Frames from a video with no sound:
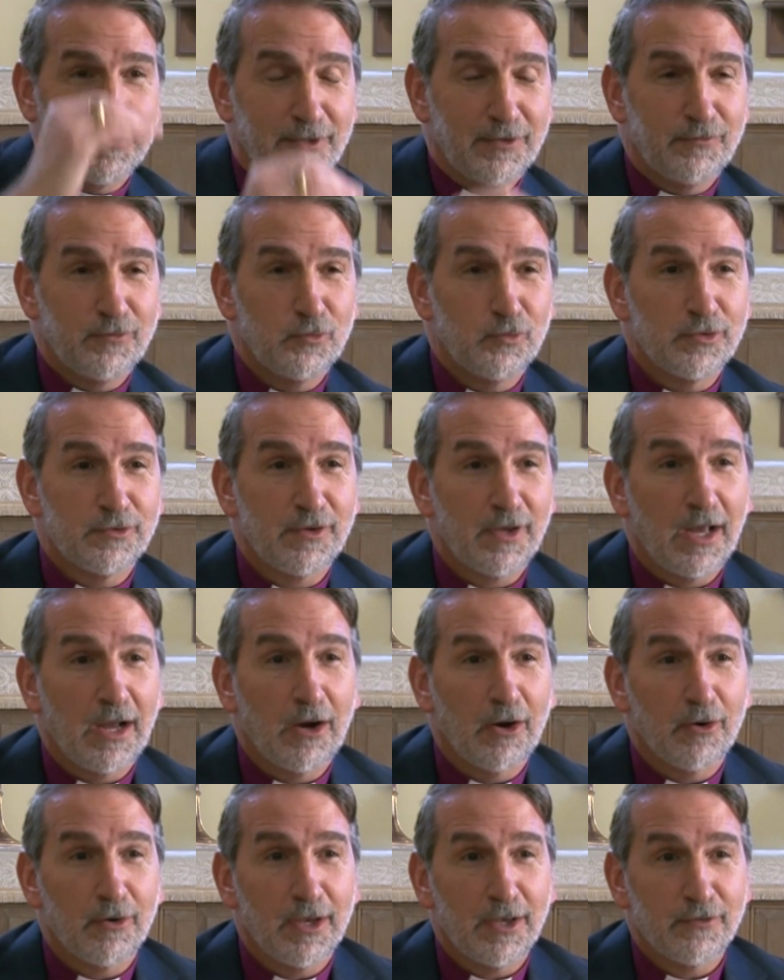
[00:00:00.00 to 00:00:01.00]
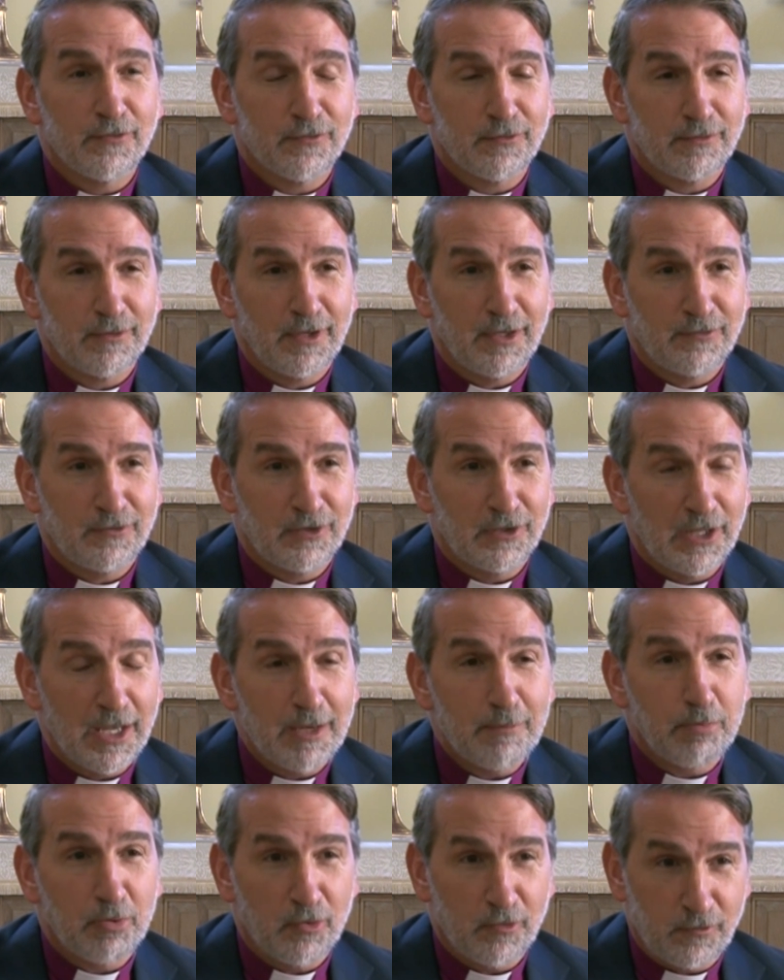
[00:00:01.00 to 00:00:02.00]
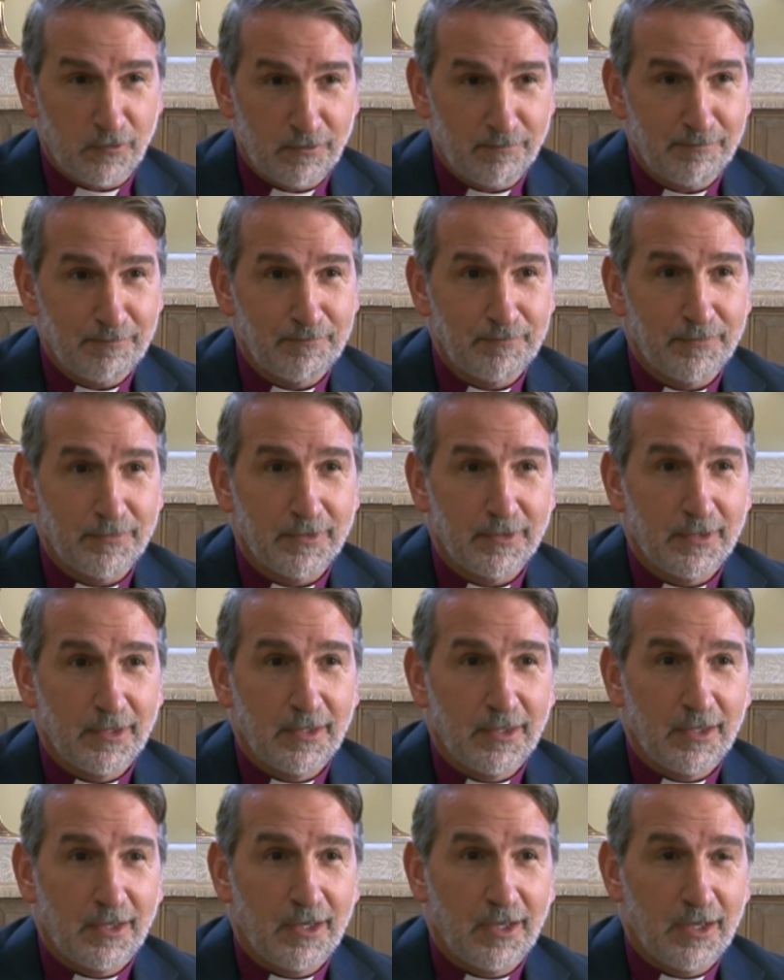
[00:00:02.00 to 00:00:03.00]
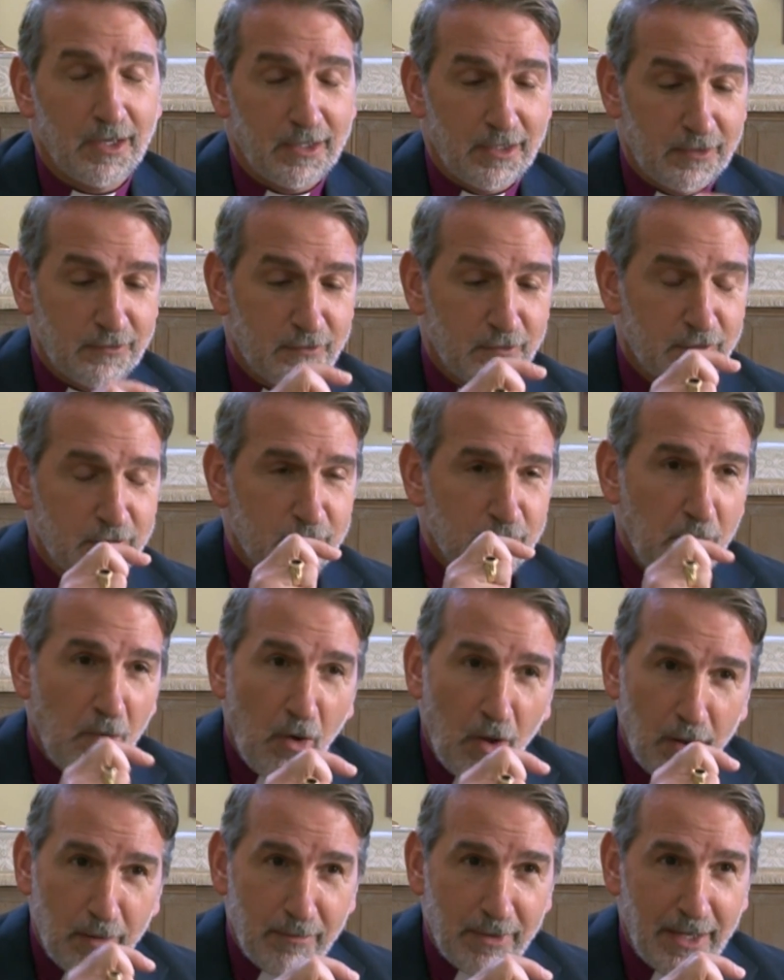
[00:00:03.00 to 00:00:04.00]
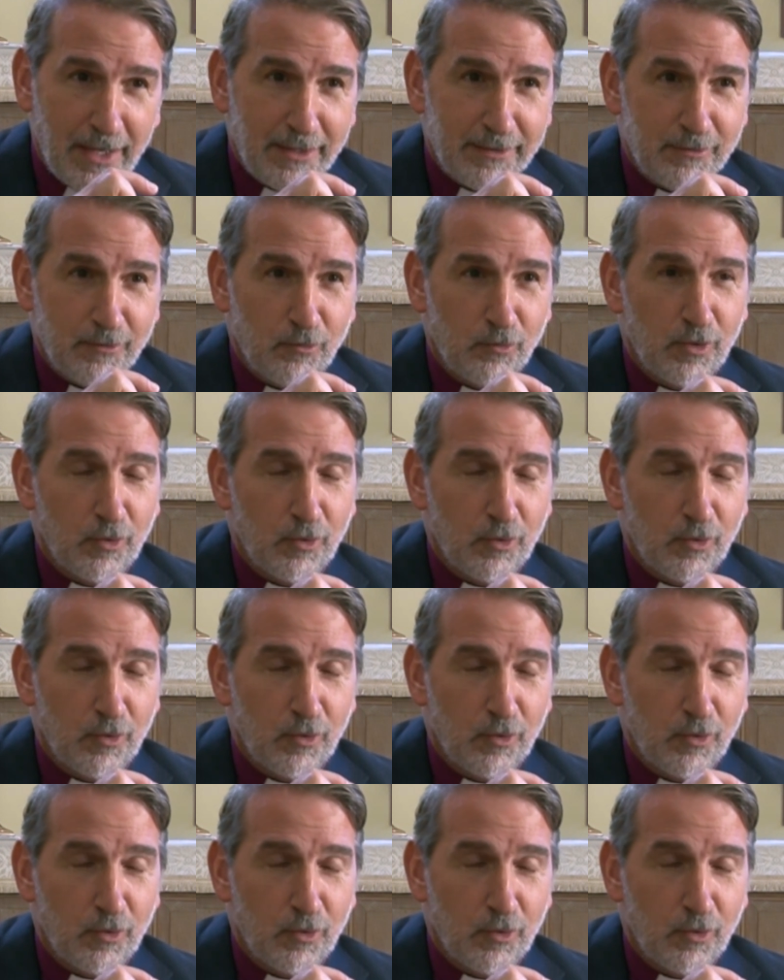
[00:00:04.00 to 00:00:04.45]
If you retire as a layperson, it's a small amount.